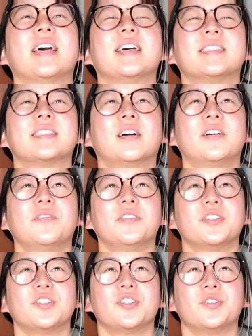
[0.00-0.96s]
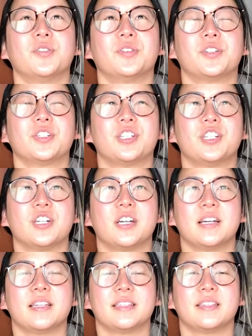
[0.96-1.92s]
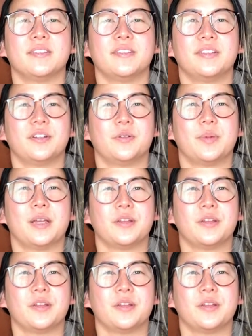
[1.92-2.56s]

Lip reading: Soften the shoulders just a little bit.